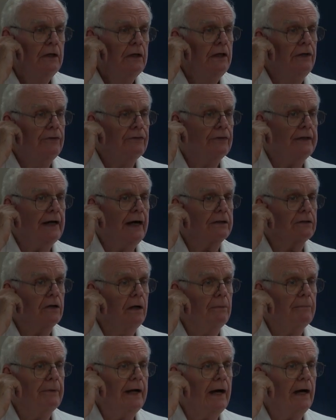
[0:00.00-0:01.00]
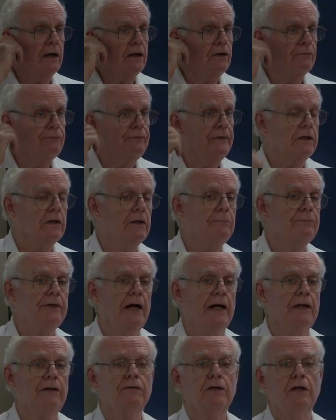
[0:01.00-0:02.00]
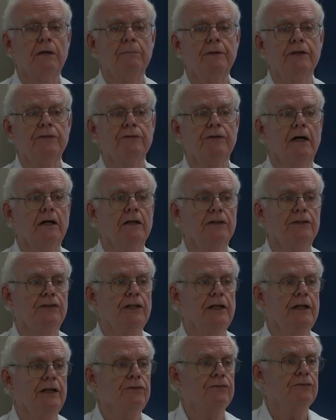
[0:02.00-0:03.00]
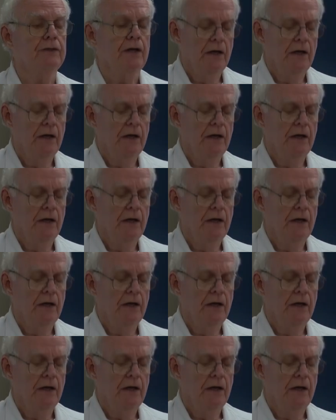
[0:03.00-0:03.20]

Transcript: either not coming out, or if he comes out, he's going to be entirely changed.